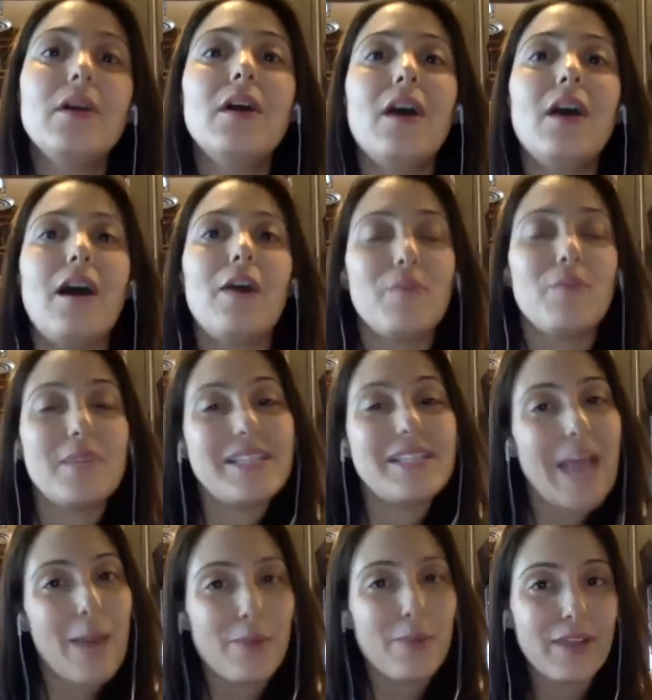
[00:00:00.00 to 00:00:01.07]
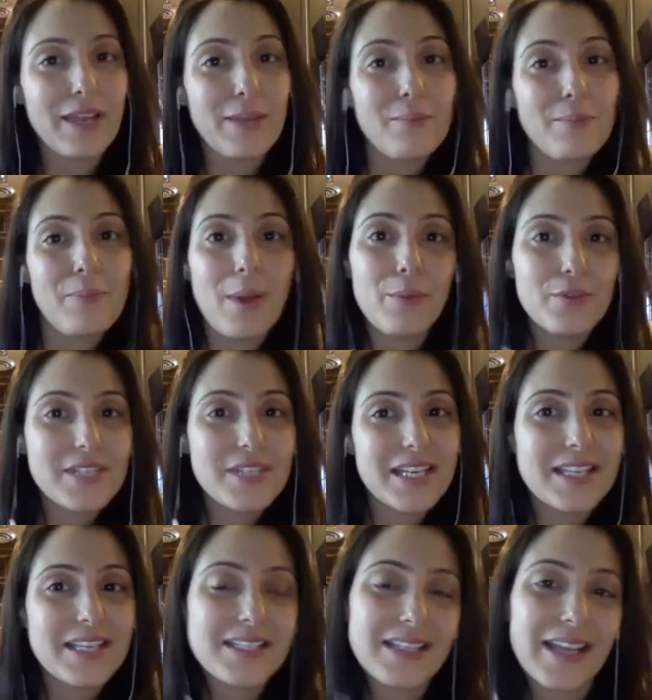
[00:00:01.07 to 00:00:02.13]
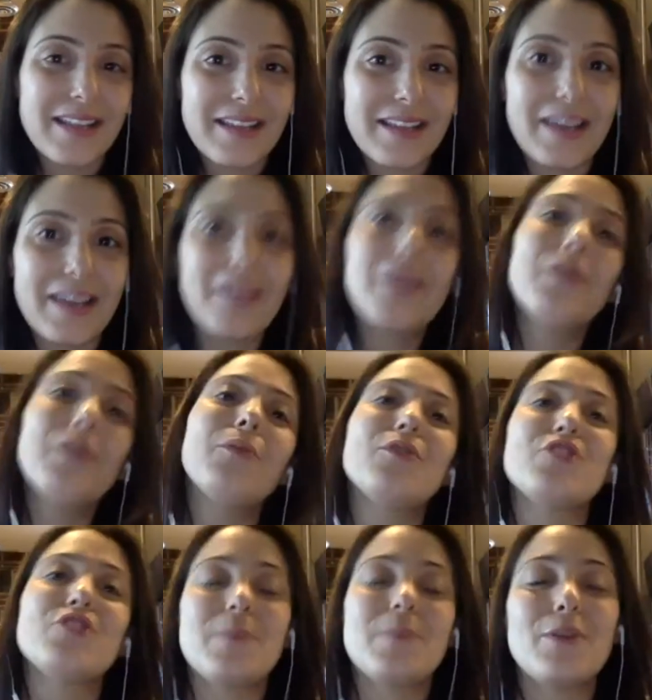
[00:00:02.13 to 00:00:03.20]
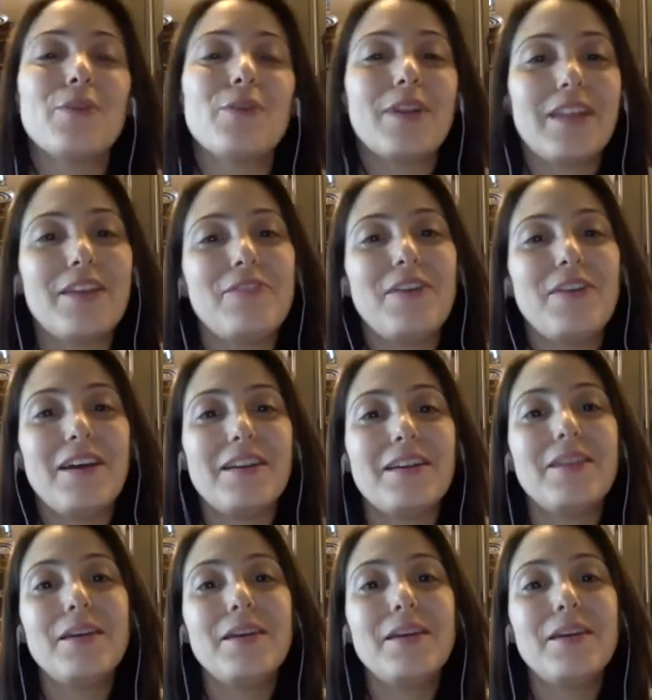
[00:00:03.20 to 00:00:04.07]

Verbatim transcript: Um, we've been dabbling in bubble teas lately, which has been really fun.